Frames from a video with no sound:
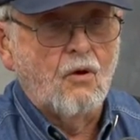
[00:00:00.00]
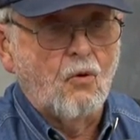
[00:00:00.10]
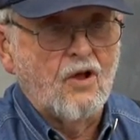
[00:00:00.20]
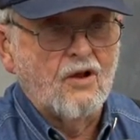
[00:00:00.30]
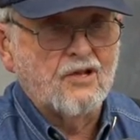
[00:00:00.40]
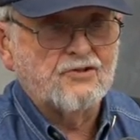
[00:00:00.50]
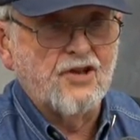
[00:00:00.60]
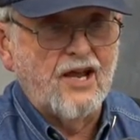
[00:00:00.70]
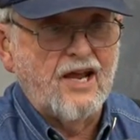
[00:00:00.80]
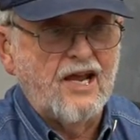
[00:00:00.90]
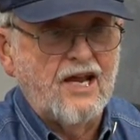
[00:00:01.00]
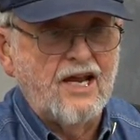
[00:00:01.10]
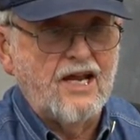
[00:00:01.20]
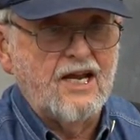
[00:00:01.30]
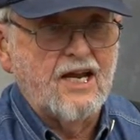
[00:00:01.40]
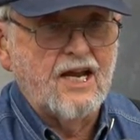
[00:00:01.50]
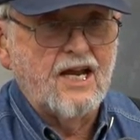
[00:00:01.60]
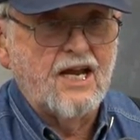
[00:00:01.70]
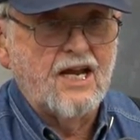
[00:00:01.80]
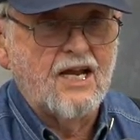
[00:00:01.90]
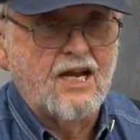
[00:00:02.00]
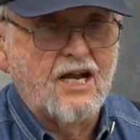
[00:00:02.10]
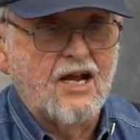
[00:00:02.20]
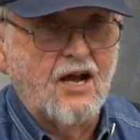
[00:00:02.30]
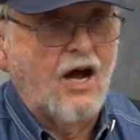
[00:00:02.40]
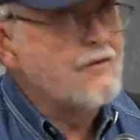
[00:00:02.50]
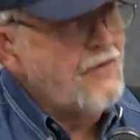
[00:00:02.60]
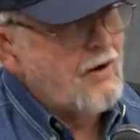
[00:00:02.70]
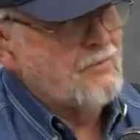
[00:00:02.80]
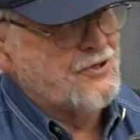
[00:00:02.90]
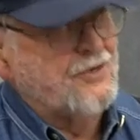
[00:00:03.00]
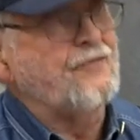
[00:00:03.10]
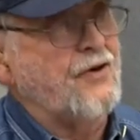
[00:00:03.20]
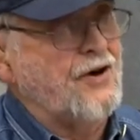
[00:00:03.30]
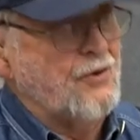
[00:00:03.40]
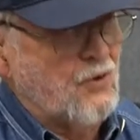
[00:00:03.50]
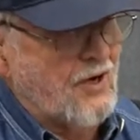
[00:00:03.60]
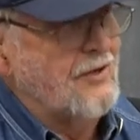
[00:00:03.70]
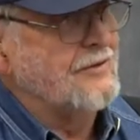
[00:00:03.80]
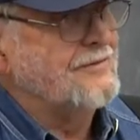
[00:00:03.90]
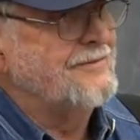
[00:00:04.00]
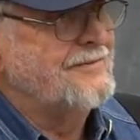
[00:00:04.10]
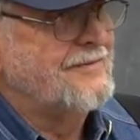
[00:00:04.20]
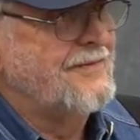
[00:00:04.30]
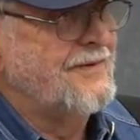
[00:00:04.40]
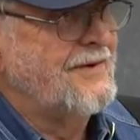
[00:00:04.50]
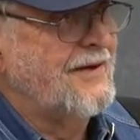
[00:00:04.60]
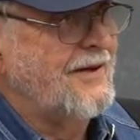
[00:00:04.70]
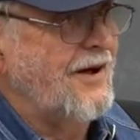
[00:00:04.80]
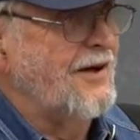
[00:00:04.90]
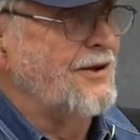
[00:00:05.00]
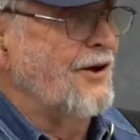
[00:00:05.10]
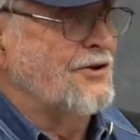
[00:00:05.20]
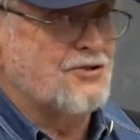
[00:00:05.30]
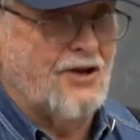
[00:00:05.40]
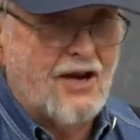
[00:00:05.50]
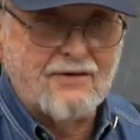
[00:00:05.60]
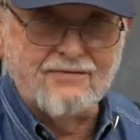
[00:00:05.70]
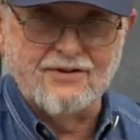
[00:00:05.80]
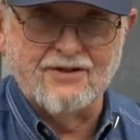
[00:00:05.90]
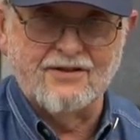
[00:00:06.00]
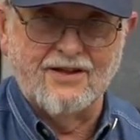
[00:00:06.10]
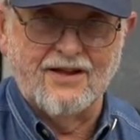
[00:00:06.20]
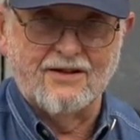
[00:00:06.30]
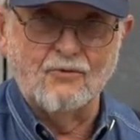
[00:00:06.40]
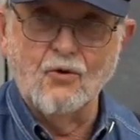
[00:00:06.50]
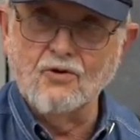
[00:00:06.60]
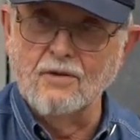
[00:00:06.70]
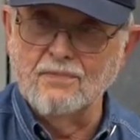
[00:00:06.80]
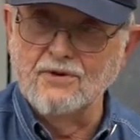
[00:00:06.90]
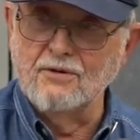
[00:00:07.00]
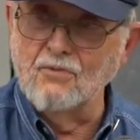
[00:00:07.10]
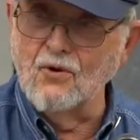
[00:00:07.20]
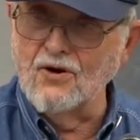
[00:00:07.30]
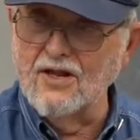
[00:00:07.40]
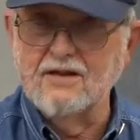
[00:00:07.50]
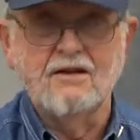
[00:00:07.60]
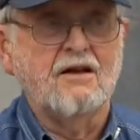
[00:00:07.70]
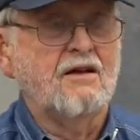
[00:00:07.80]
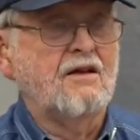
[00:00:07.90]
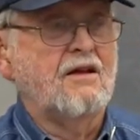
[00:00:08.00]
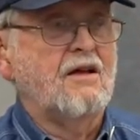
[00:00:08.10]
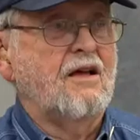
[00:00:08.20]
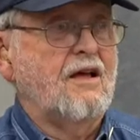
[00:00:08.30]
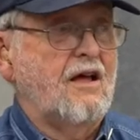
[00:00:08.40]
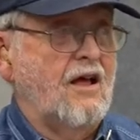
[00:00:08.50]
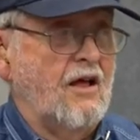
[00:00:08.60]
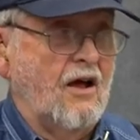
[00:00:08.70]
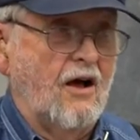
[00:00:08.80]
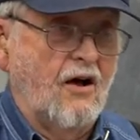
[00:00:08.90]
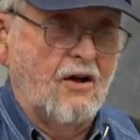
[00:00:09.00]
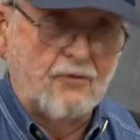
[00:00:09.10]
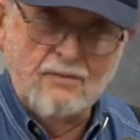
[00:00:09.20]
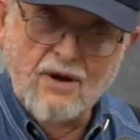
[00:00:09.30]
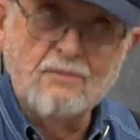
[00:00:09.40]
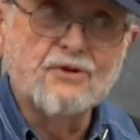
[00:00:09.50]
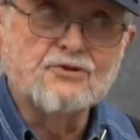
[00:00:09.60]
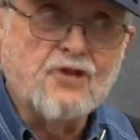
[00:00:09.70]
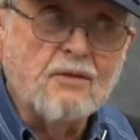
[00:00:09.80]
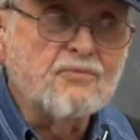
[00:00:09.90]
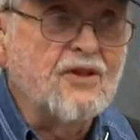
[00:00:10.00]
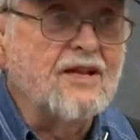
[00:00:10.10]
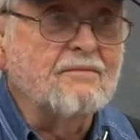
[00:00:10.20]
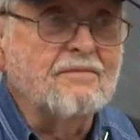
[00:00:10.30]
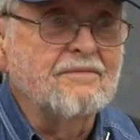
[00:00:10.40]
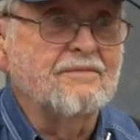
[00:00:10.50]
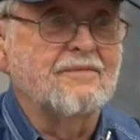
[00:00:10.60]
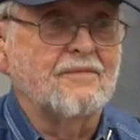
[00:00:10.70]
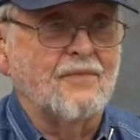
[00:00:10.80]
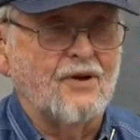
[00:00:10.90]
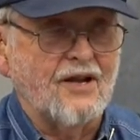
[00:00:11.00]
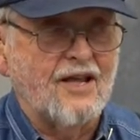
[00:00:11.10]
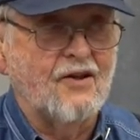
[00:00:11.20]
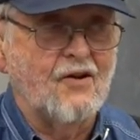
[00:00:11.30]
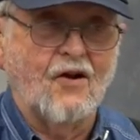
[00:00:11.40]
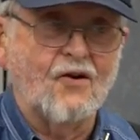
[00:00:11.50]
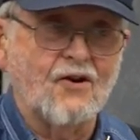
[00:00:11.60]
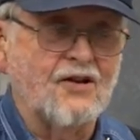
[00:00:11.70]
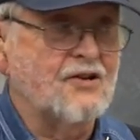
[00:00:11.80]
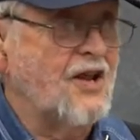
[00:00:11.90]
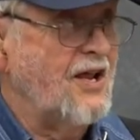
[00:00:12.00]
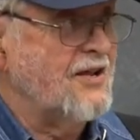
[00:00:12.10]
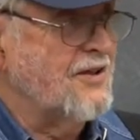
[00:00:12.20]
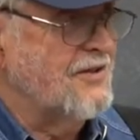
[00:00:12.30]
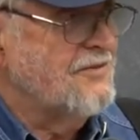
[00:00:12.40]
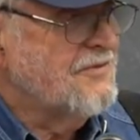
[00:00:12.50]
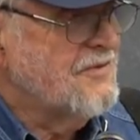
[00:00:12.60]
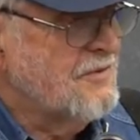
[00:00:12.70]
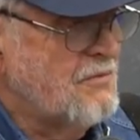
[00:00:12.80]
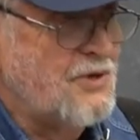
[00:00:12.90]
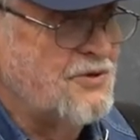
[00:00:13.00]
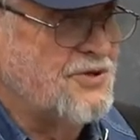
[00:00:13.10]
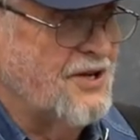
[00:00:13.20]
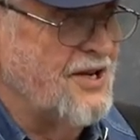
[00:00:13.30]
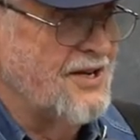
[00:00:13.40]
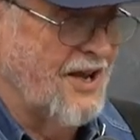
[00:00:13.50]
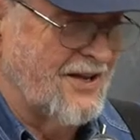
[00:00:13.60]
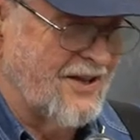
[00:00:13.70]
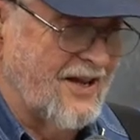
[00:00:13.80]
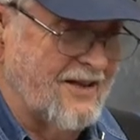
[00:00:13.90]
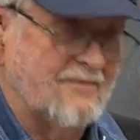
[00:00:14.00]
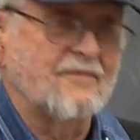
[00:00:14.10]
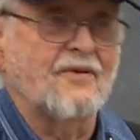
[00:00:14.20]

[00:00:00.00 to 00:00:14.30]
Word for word: well, let's say, I vomited very well. I lost everything. Woke up in the morning, I remembered something, but I can hardly take booze again like that.